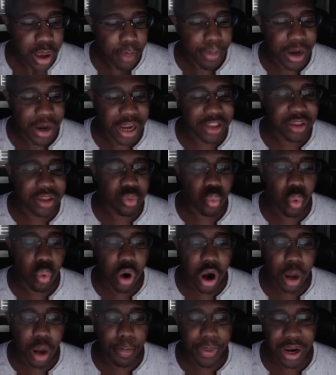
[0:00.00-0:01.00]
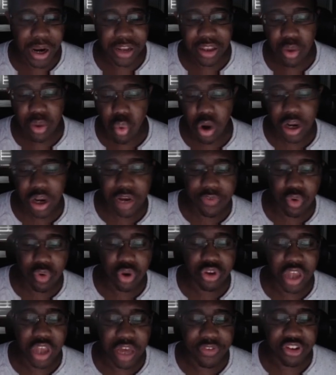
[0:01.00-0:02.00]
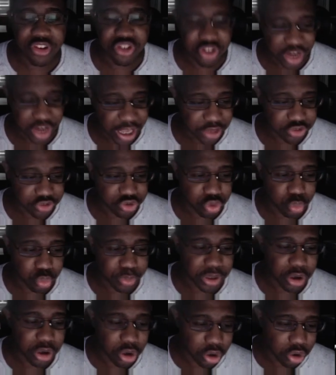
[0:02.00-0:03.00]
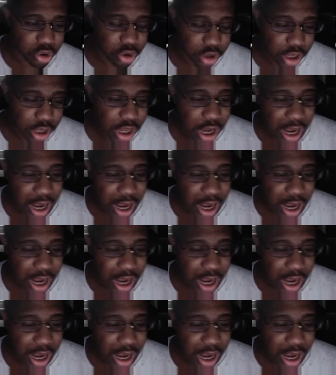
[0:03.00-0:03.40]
but I did want but I did want everyone to have a chance to be heard.